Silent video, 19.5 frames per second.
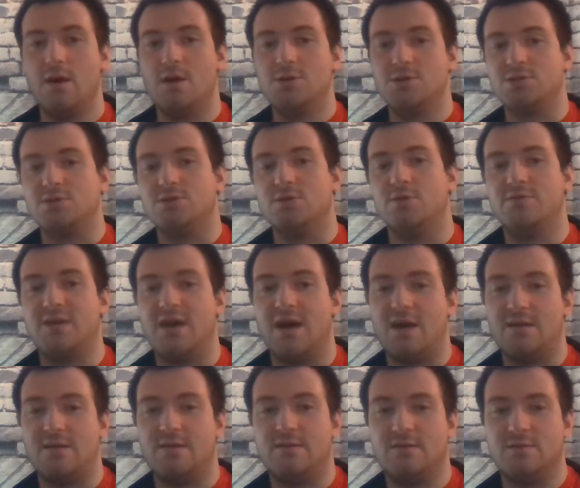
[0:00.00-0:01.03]
Just note
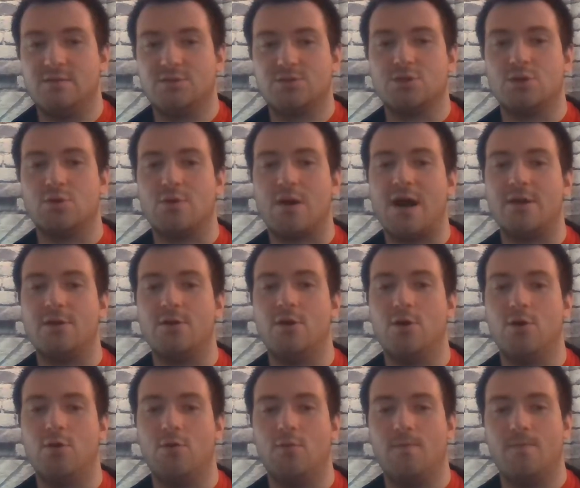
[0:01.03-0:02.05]
that
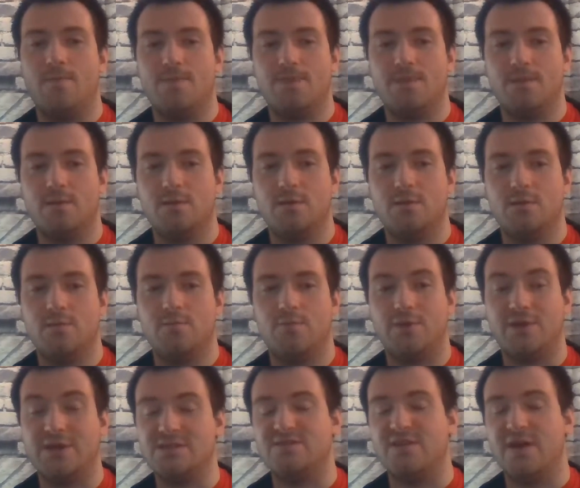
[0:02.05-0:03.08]
Toronto
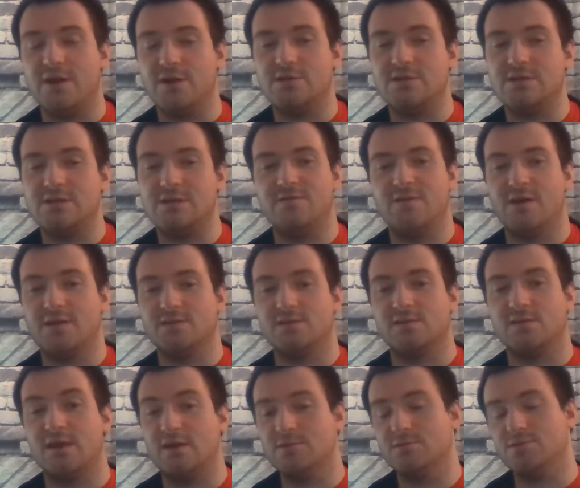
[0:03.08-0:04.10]
plays very good
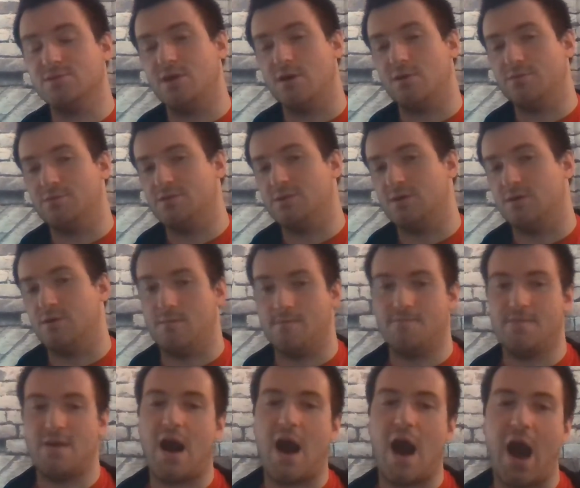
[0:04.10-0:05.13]
defense. Lakers don't.
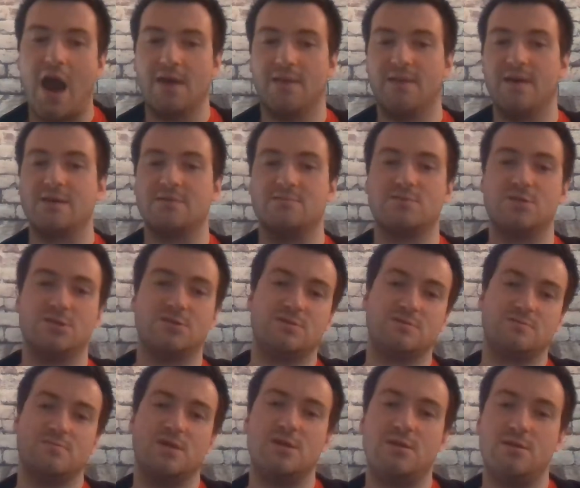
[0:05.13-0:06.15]
So I like,
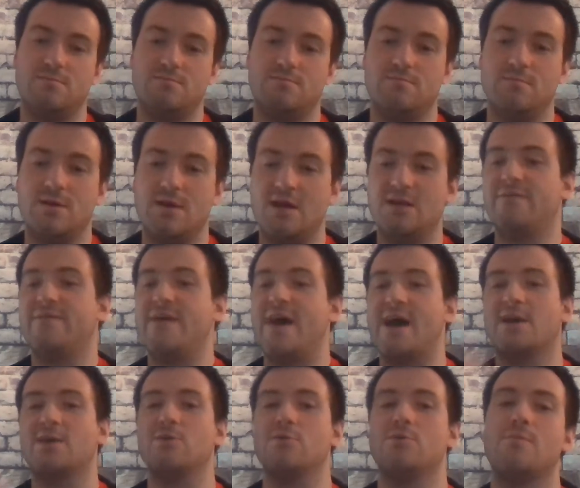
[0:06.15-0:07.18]
just in a
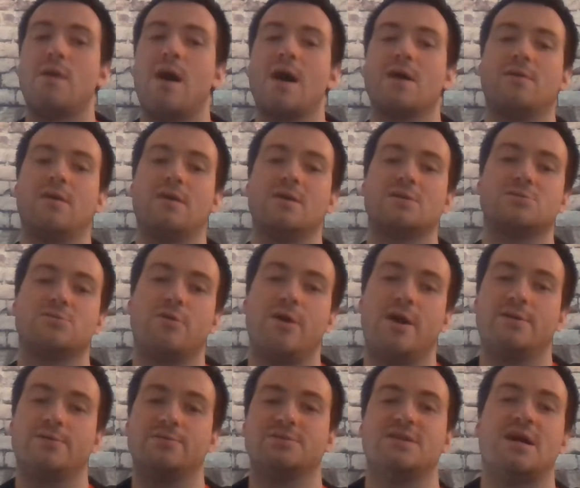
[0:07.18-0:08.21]
vacuum, I like
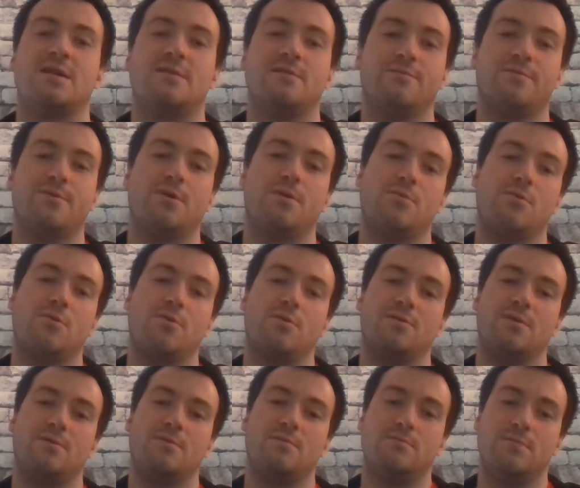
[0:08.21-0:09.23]
Toronto's side of the ball
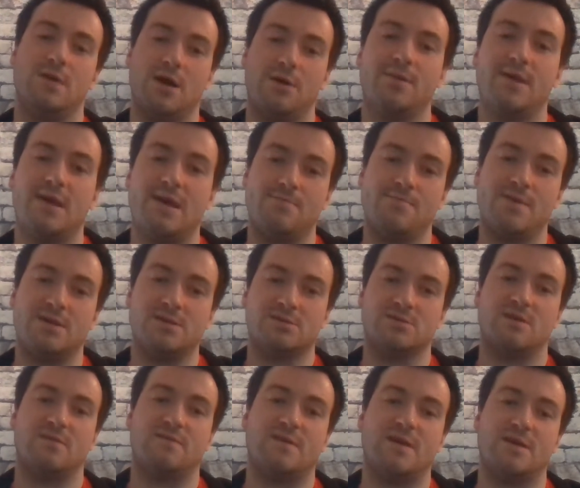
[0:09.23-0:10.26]
more than LA
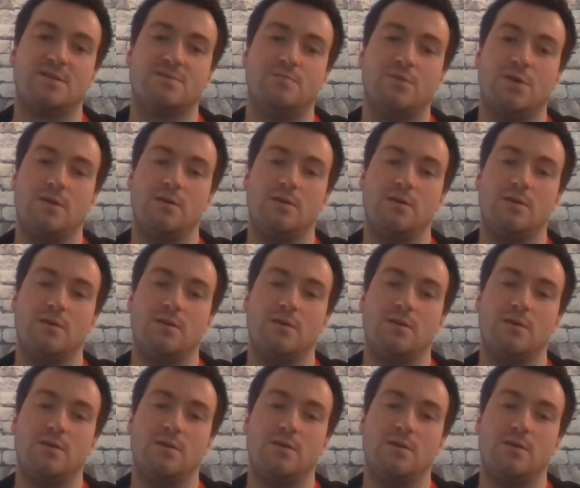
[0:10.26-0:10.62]
based off that.